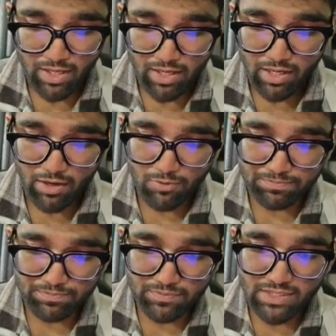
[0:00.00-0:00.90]
Now,
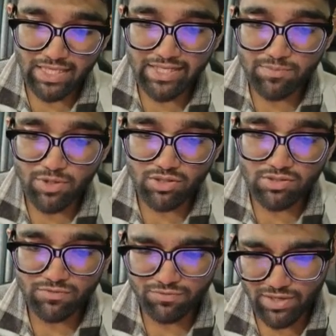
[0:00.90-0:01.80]
that is because
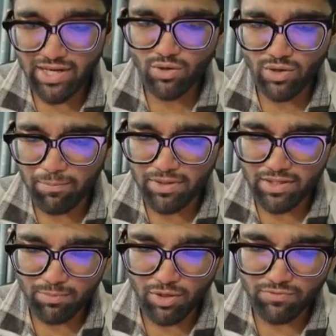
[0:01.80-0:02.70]
of
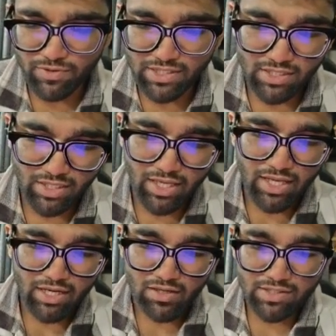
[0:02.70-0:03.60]
endocapillary proliferation.
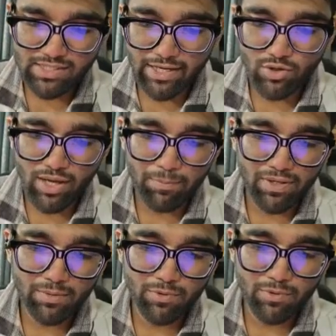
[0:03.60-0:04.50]
Now, this
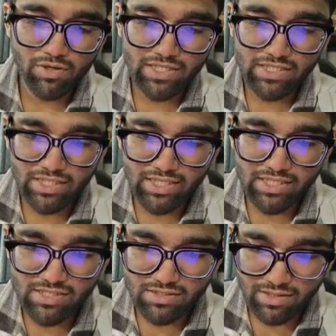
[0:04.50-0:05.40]
endocapillary proliferation
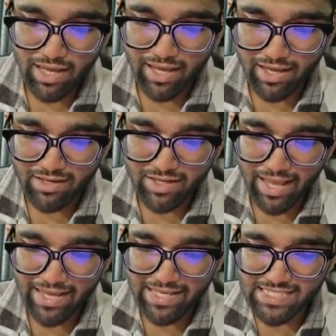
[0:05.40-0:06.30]
is,
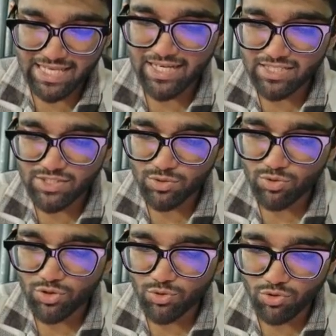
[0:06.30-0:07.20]
I can say it is due to
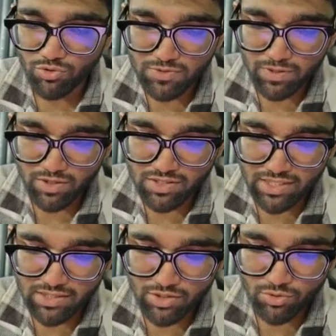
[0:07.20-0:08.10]
neutrophils because
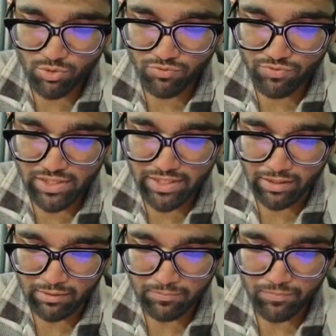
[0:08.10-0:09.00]
there is a neutrophil
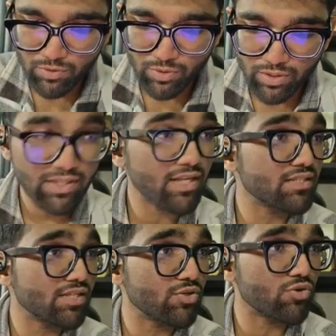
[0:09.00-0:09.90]
here. Okay, there
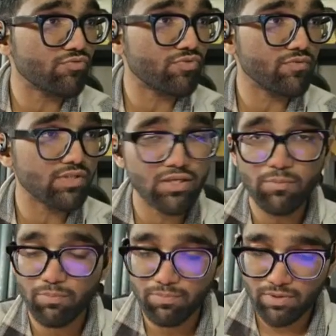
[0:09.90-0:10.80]
is a neutrophil with
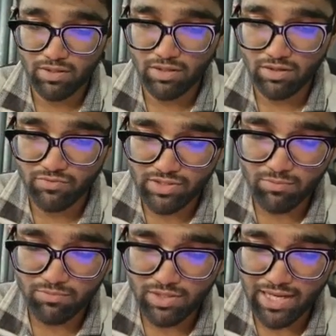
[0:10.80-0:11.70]

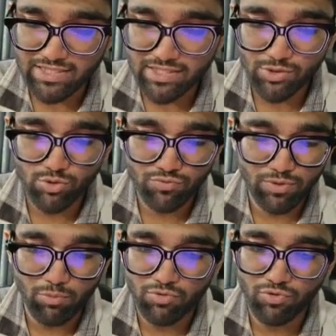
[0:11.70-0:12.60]
a classic
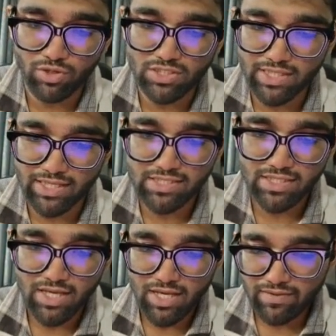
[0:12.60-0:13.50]
neutrophil morphology. That is,
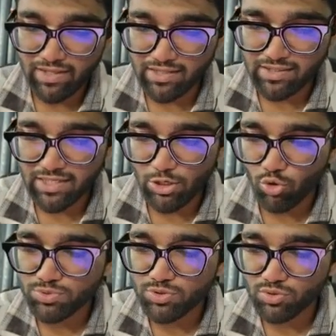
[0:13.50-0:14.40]
there are three
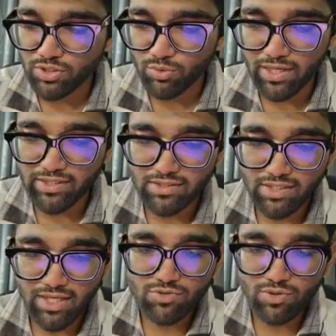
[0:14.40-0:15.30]
lobes to the nucleus.
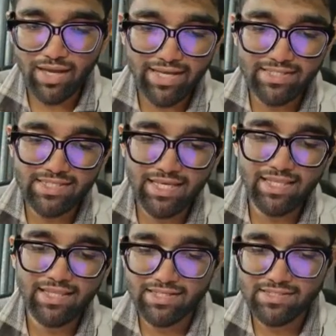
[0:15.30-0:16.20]
So I can say
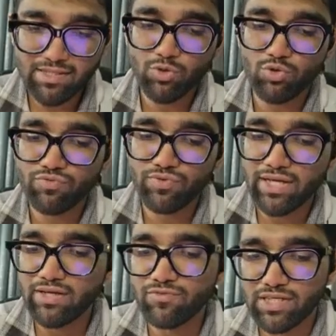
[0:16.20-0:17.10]
that there is some neutrophilic
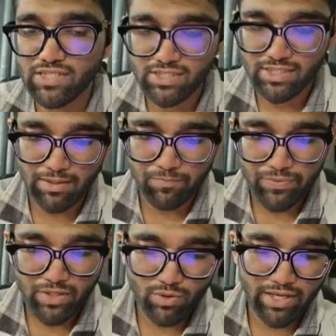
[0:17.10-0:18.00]
infiltration there.
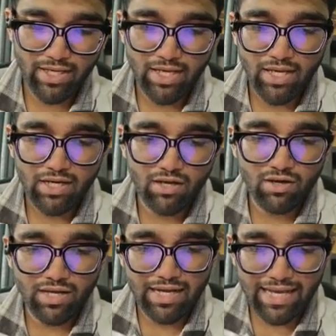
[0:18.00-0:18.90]
Okay.
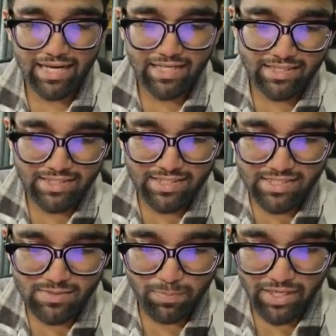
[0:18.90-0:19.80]
Now, again, in
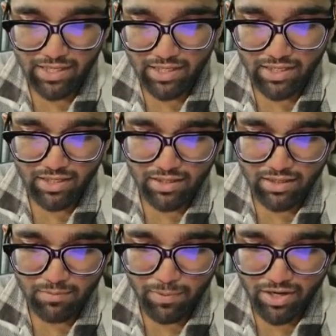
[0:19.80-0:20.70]
this particular
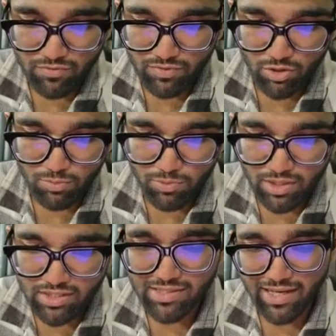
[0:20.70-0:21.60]
part of the
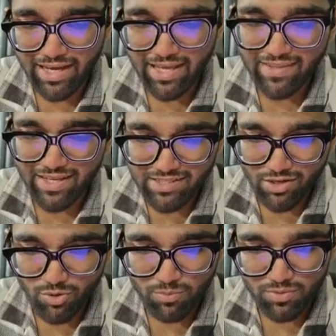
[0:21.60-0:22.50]
glomerulus, again there is a
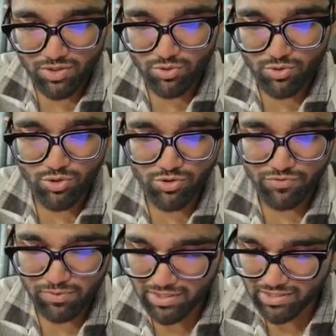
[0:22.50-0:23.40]

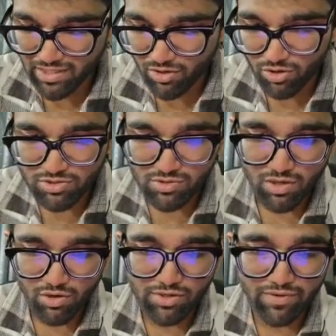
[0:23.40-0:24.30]
neutrophil, but there are also a
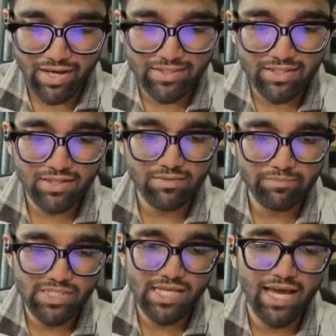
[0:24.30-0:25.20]
lot of other
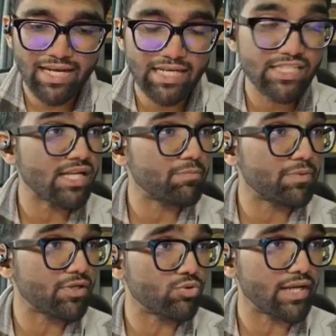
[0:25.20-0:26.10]
bizarrely
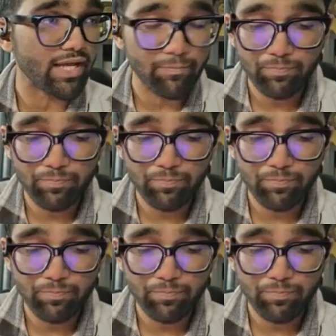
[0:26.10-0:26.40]
shaped nuclei.